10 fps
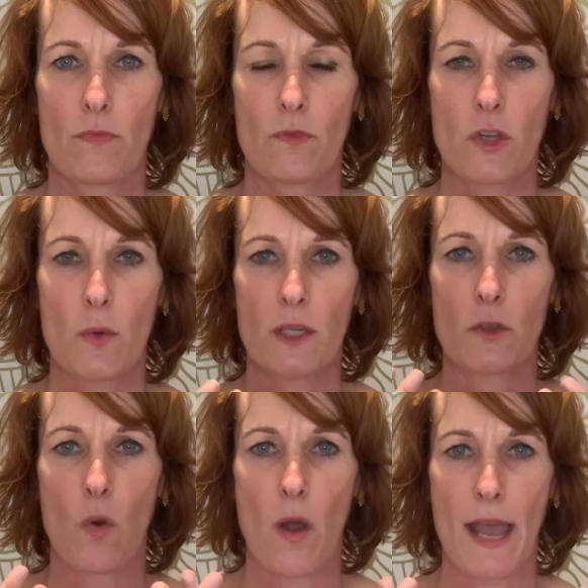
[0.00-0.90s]
So is
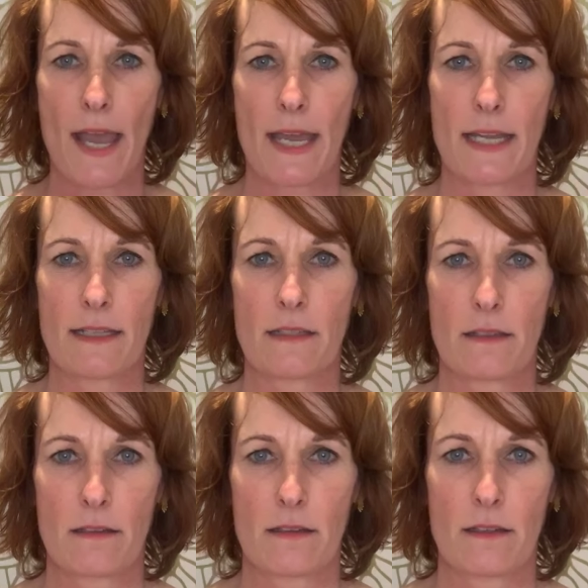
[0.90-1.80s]
your head
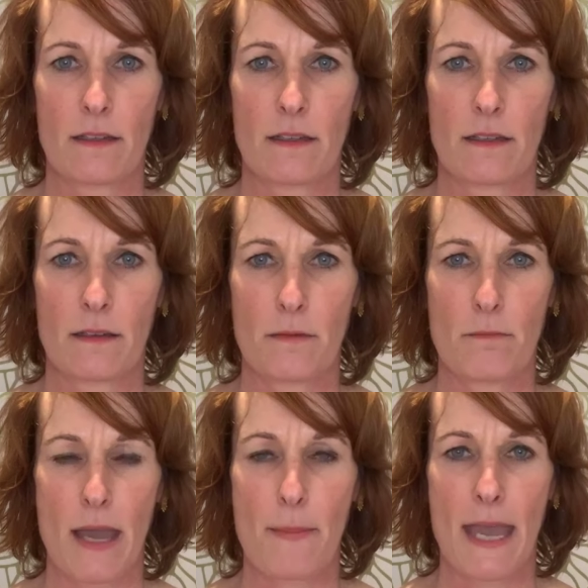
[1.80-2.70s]

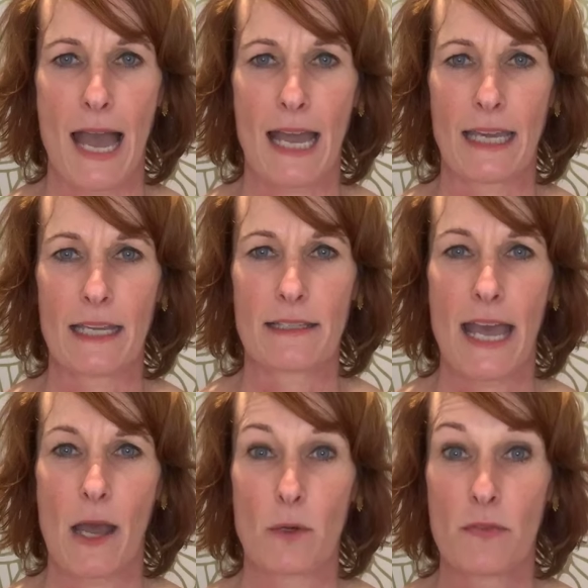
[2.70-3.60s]
maybe hanging
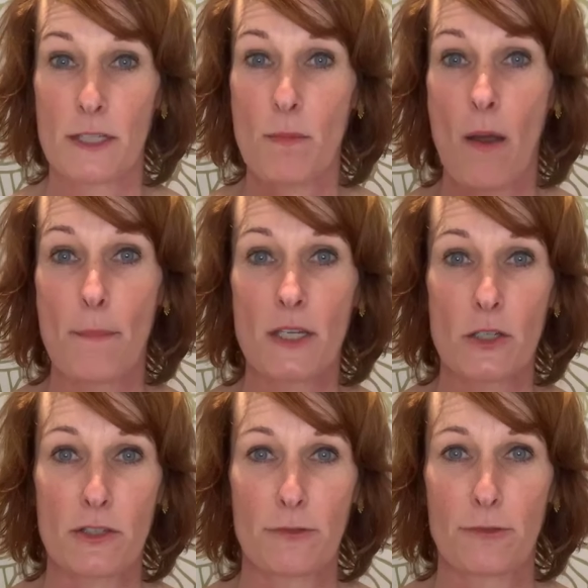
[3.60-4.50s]
down, and this might be
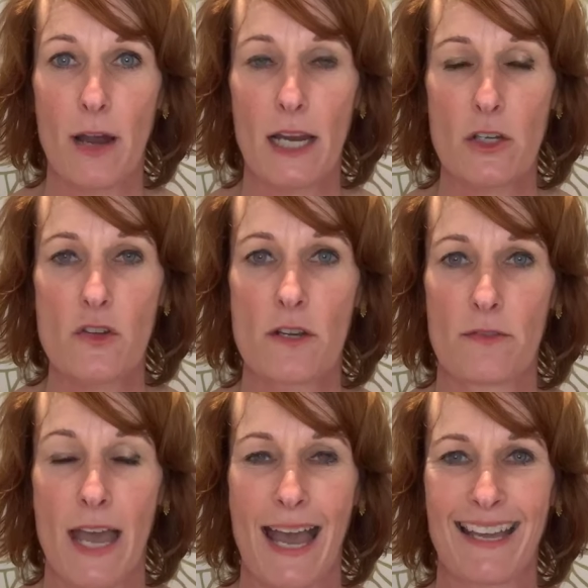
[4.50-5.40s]
just a fraction of
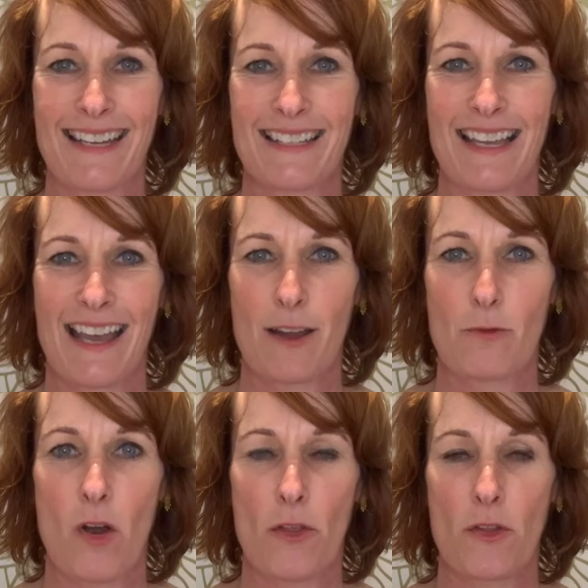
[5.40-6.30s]
it hanging down
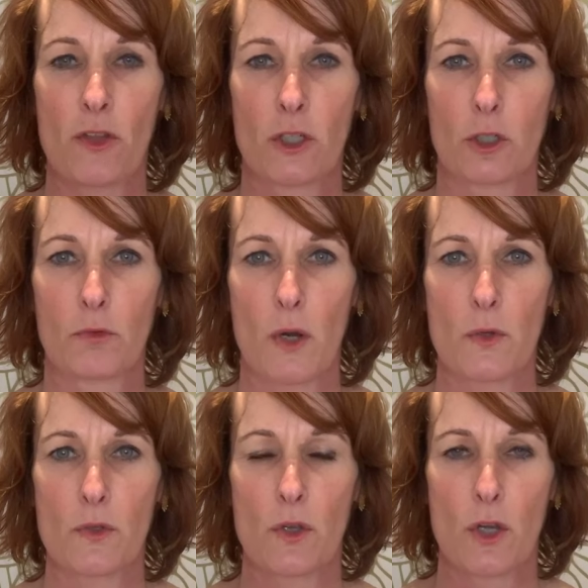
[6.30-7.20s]
rather than a
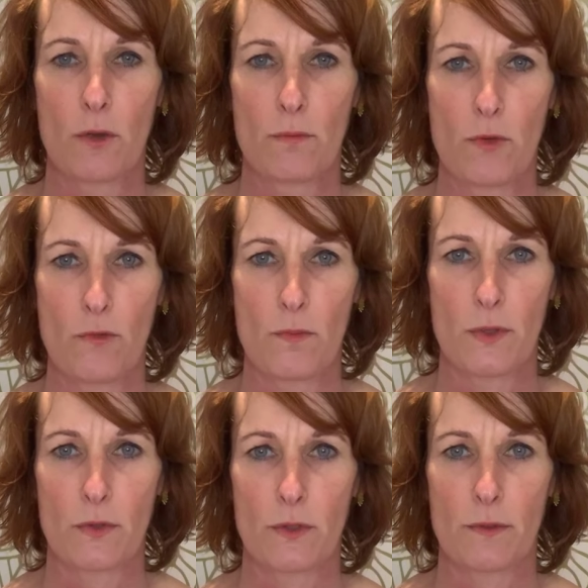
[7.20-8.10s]
gross
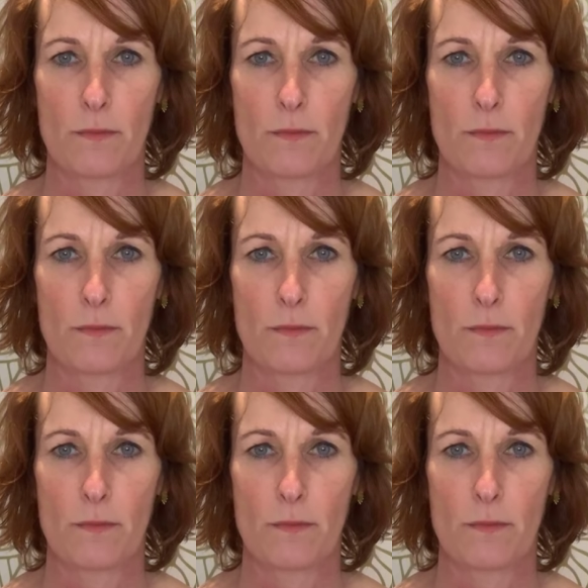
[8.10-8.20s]
movement.